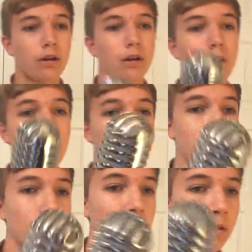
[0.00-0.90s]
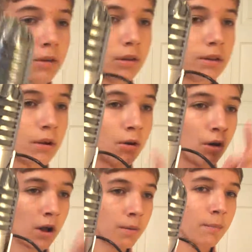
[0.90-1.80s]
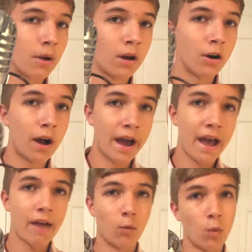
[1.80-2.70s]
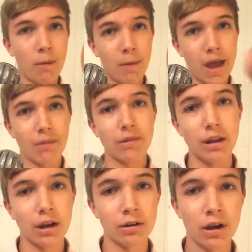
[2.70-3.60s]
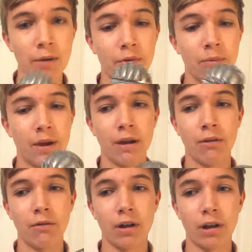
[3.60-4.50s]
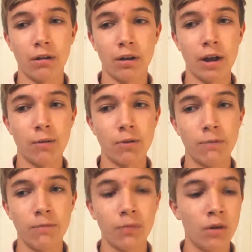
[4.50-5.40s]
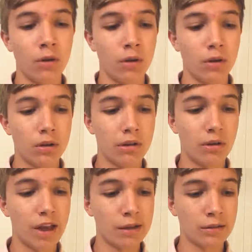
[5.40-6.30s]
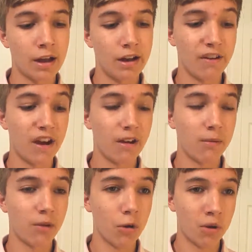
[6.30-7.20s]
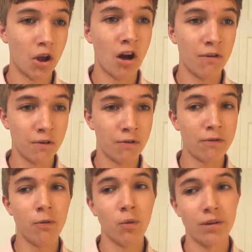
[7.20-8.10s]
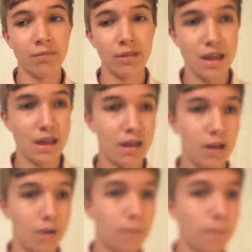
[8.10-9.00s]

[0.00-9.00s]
Okay, so on my monitor I have a webcam sitting on top of my regular camera, so that's kind of how I'm going off of what I'm seeing here.